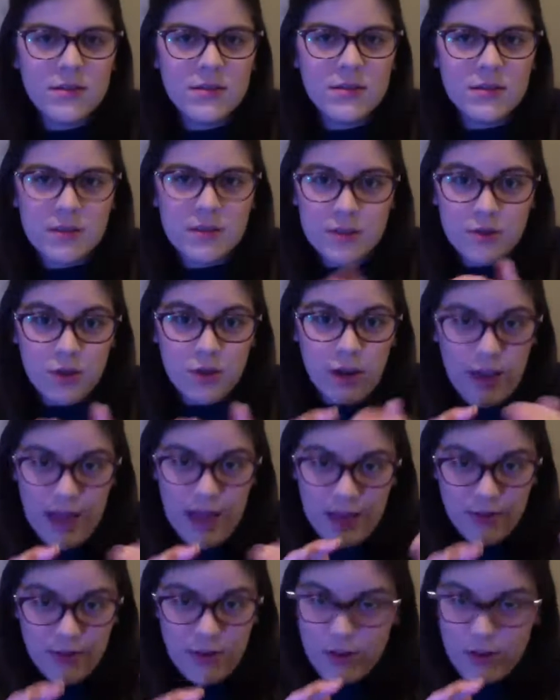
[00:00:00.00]
the drunk,
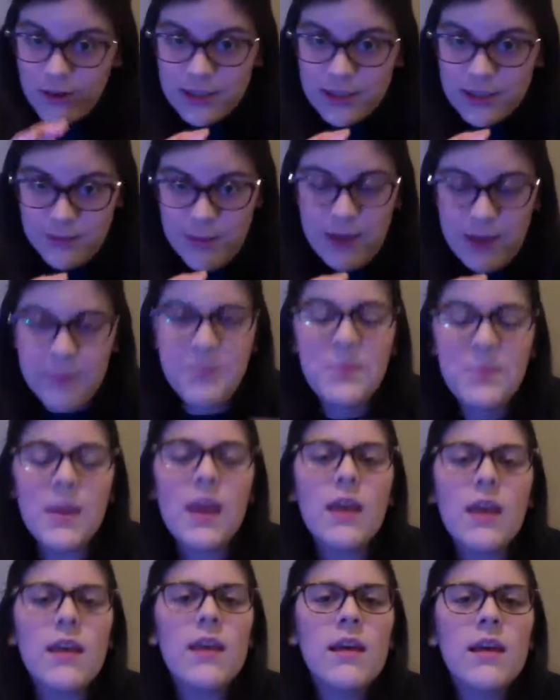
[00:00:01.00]
angry, crazy man,
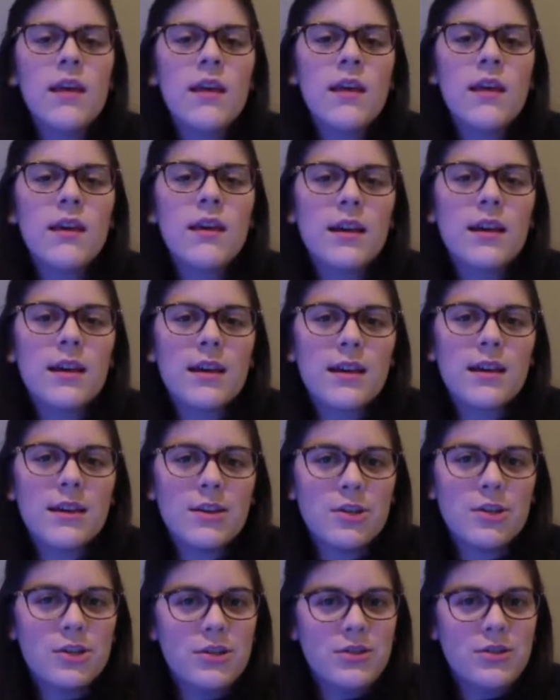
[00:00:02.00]

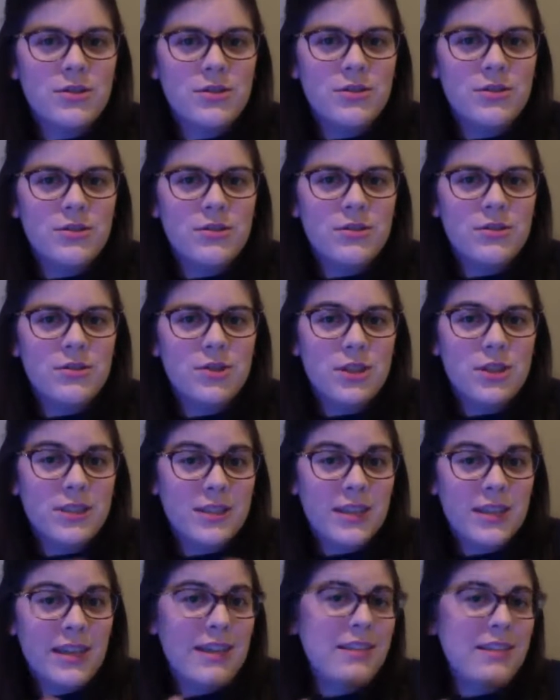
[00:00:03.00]
could
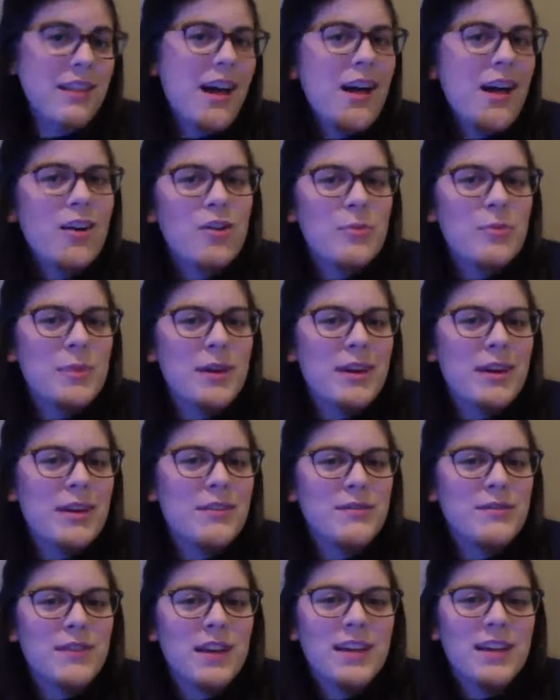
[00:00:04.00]
just kill Huckleberry
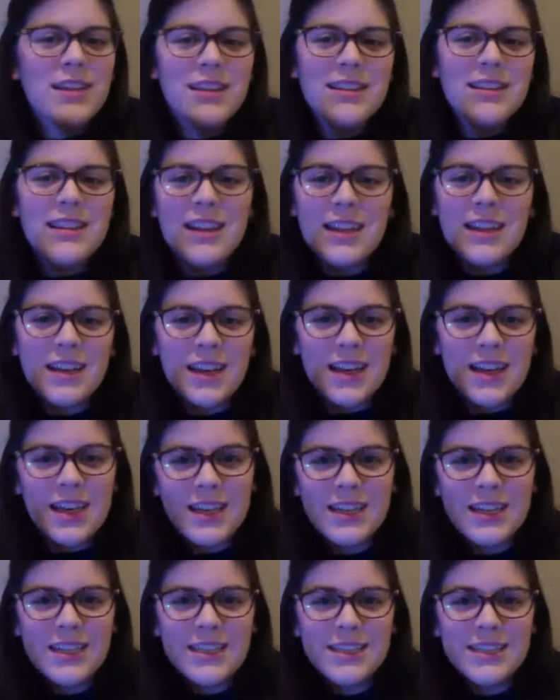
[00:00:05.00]
Finn, and then
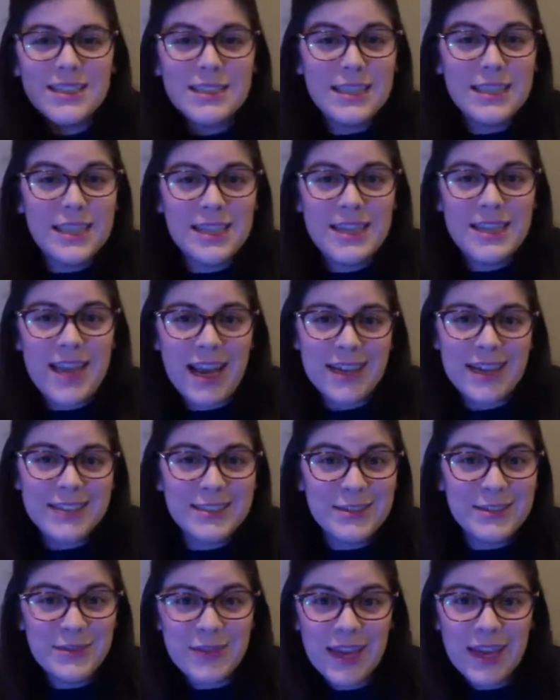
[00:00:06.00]
he's the
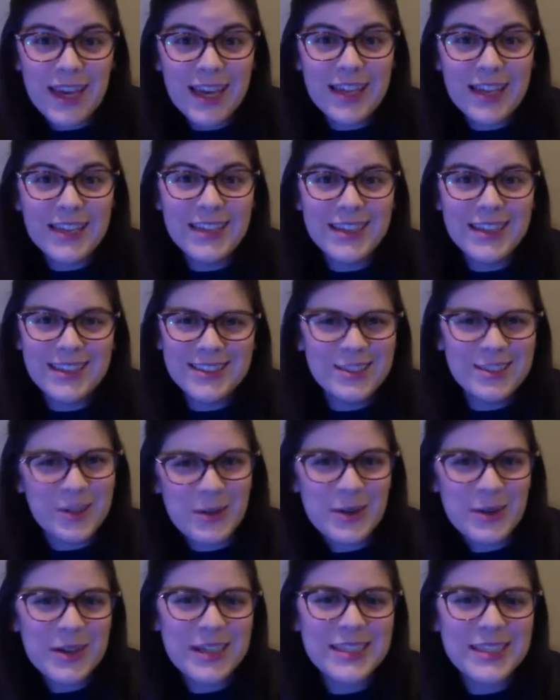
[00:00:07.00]
next of kin. So
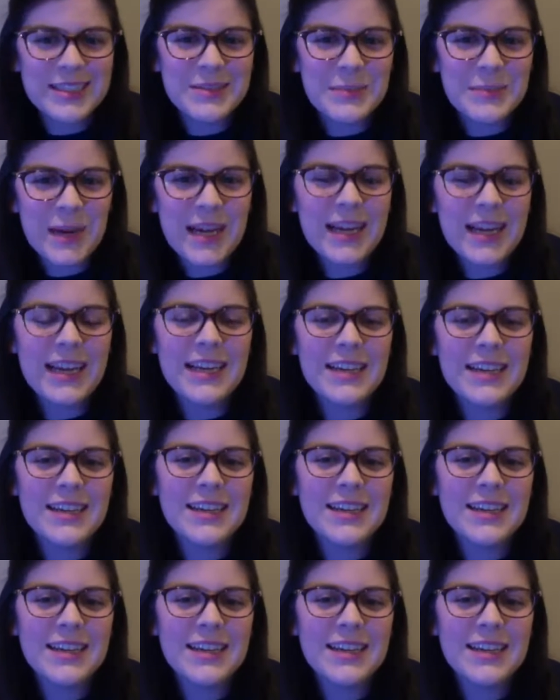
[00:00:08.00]
he'll get the money.